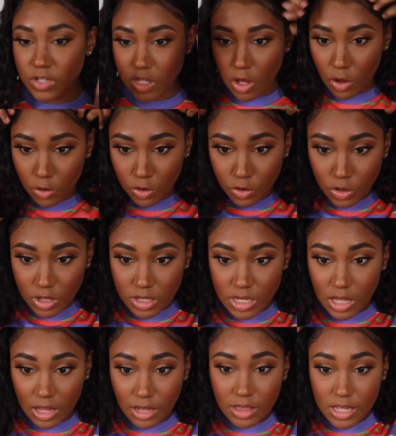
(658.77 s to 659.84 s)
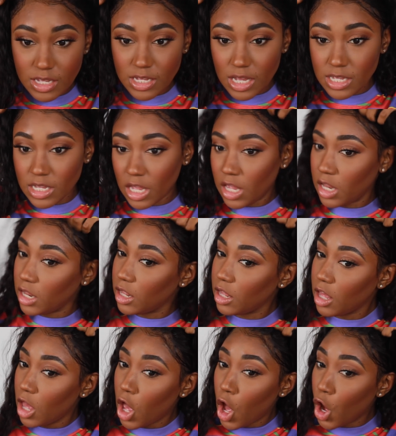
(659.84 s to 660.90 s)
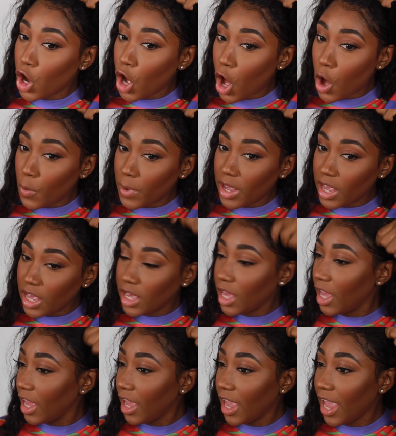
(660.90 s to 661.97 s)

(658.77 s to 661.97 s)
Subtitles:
So you can tell like this isn't going